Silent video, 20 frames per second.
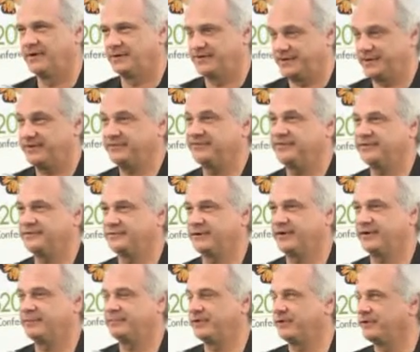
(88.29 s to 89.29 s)
Yes, that's
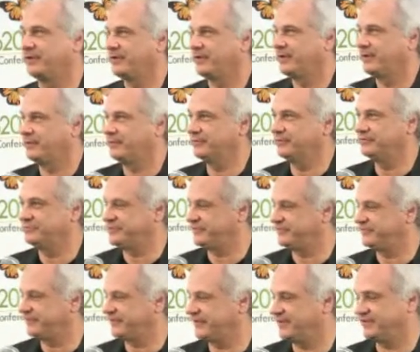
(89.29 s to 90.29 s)
right. But it was
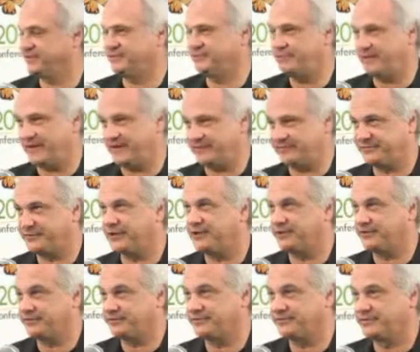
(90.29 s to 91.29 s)
just this past
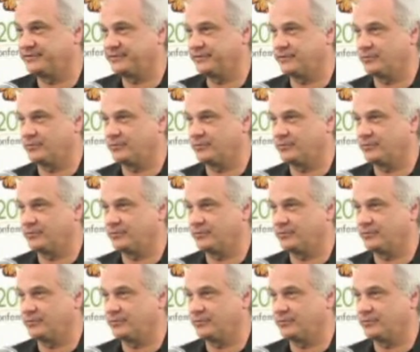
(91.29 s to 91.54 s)
August